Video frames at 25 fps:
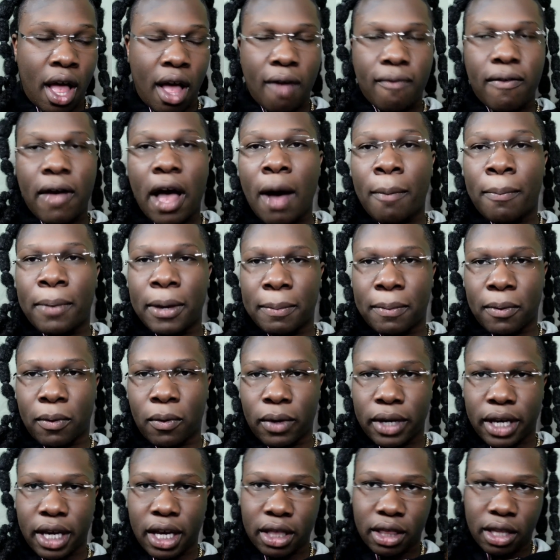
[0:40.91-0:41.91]
of how people
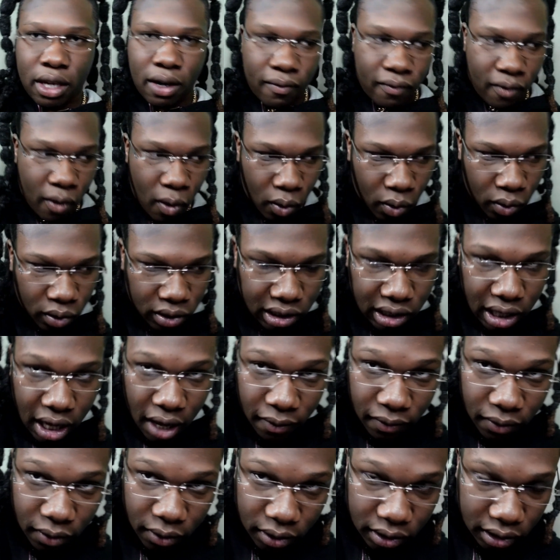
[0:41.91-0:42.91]
would get their vocals
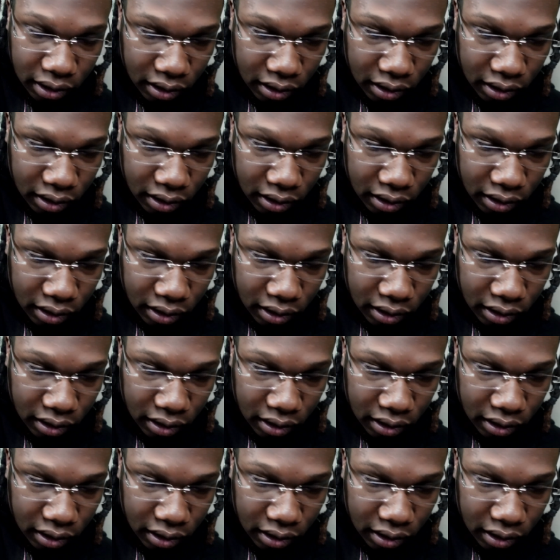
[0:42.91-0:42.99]
leveled.